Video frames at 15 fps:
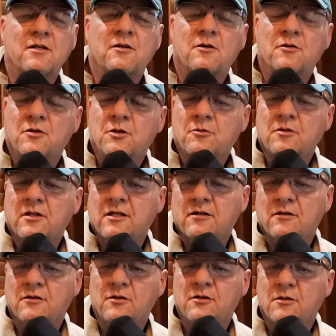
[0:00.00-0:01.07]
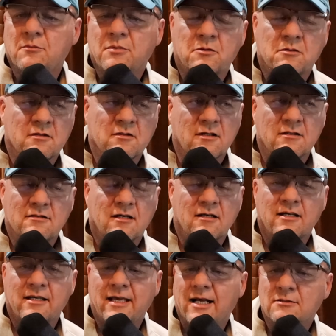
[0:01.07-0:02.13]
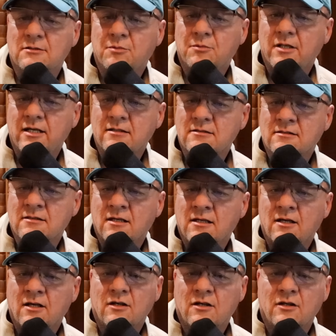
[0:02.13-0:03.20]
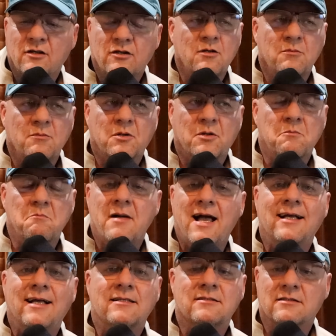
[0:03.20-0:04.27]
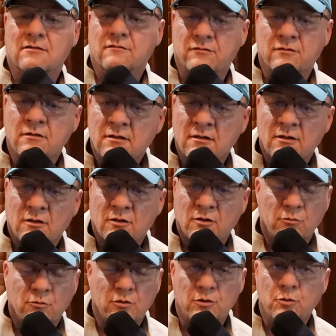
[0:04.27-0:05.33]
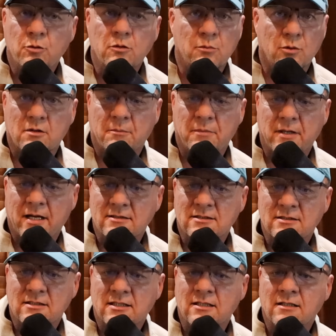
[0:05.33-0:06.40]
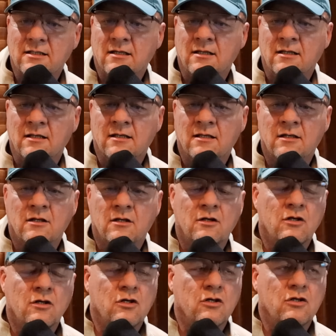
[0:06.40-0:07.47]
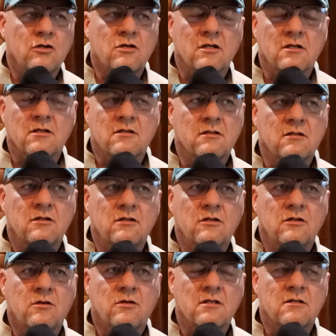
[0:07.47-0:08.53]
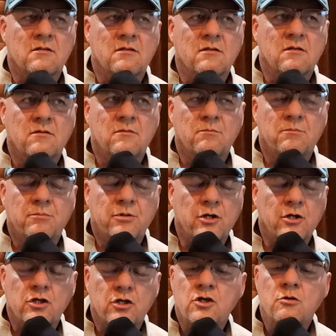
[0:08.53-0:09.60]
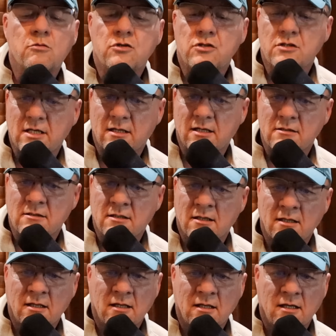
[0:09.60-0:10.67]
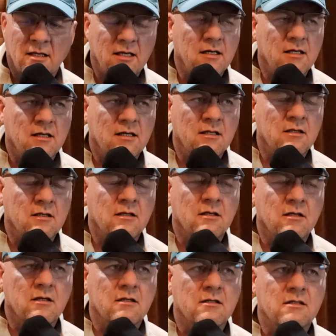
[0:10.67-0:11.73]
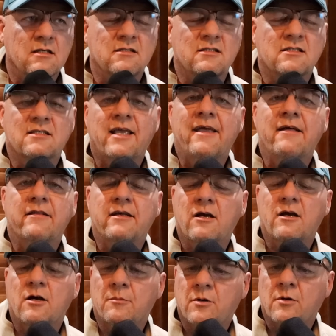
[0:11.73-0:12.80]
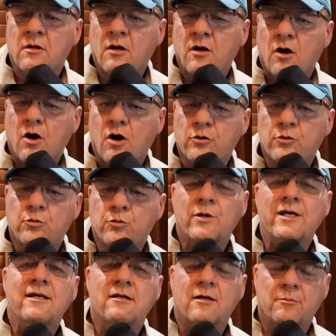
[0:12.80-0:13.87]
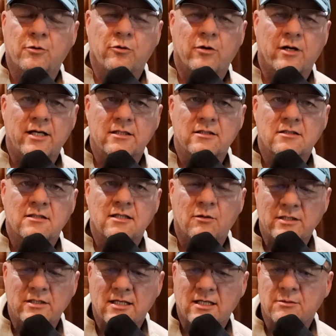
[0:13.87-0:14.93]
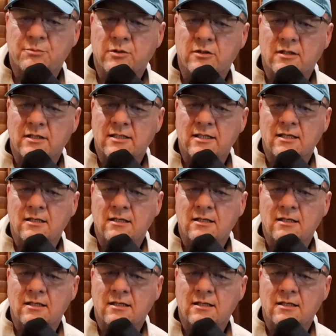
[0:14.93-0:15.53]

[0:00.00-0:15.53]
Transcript: nuclear, you can build a ton of gas plants. You can build massive renewable capacity. You can put a huge dent in scaling up our grid upgrades that we desperately need.